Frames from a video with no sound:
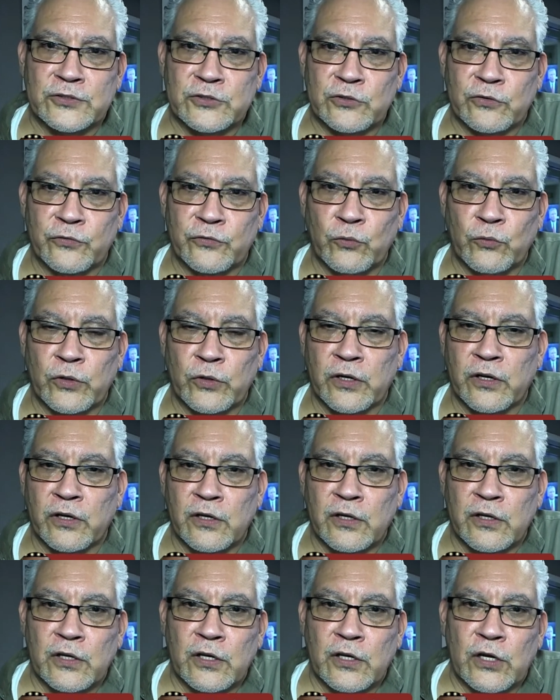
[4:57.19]
So if you want to
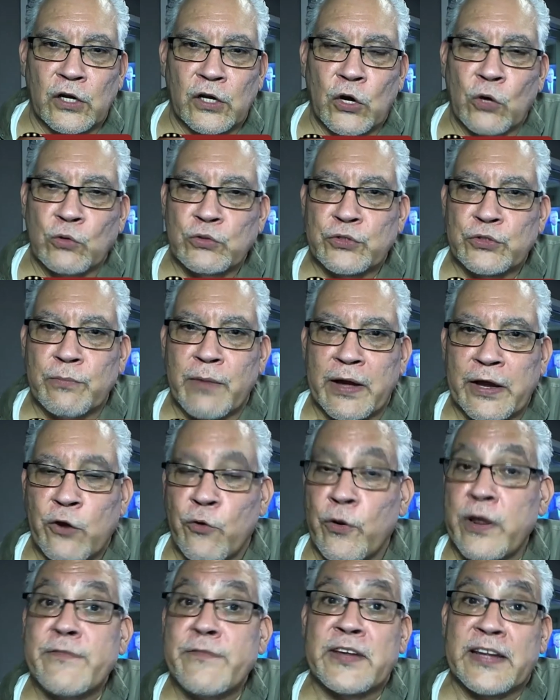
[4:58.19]
go to my
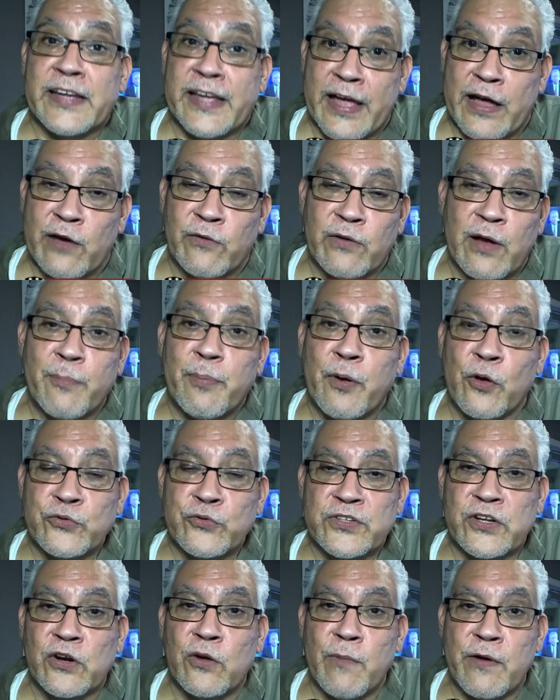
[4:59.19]
Crave It account, I'll
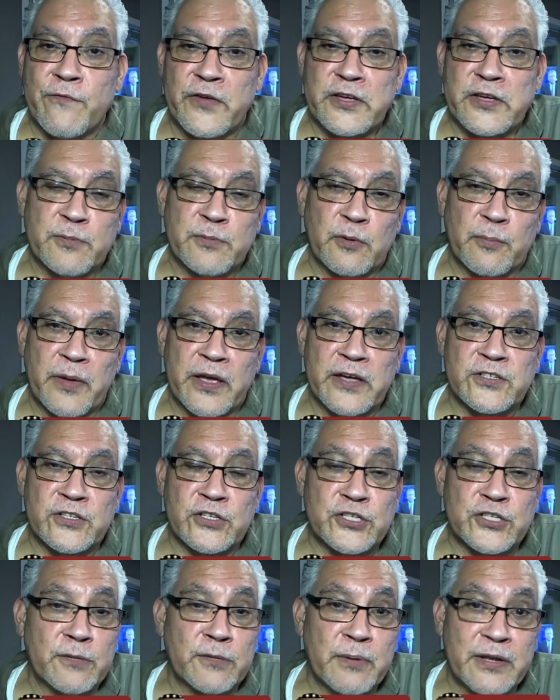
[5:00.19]
post it on my Facebook page
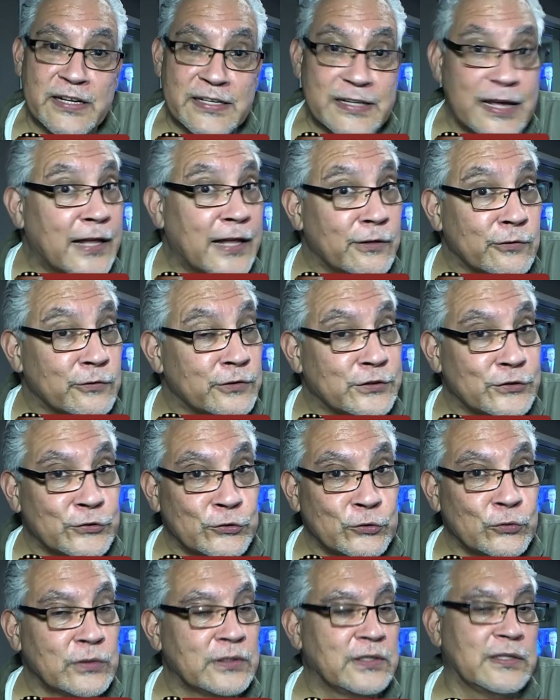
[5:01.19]
and chip in a dollar or
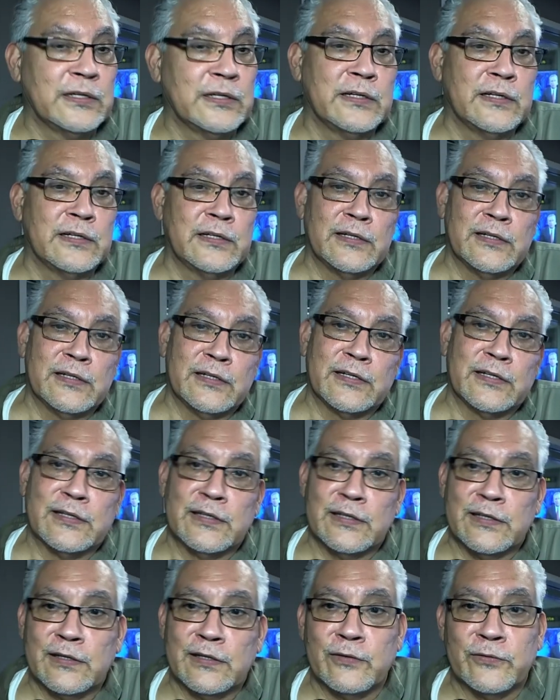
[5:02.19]
two
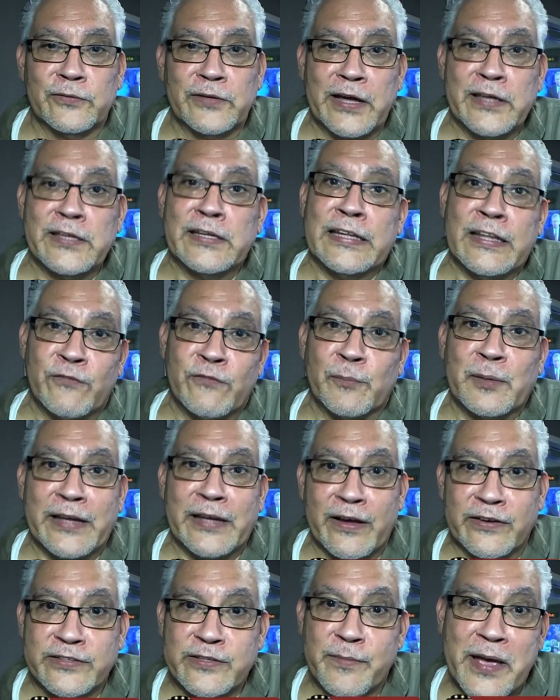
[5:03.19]
Oh, now you're leaving me
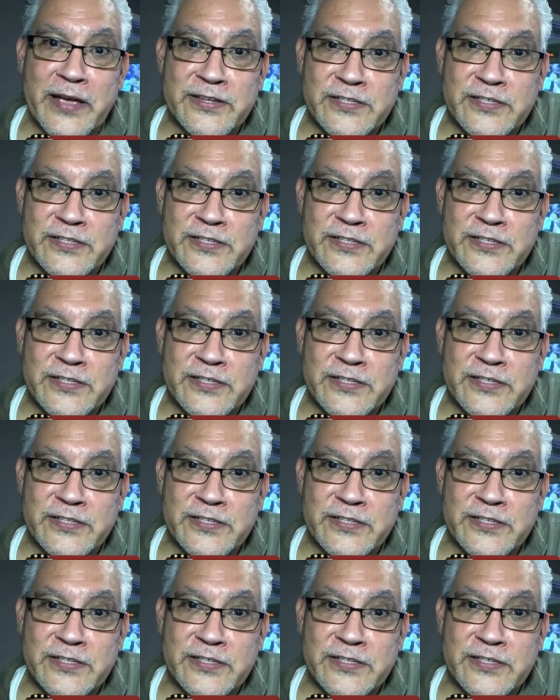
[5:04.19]
now because I'm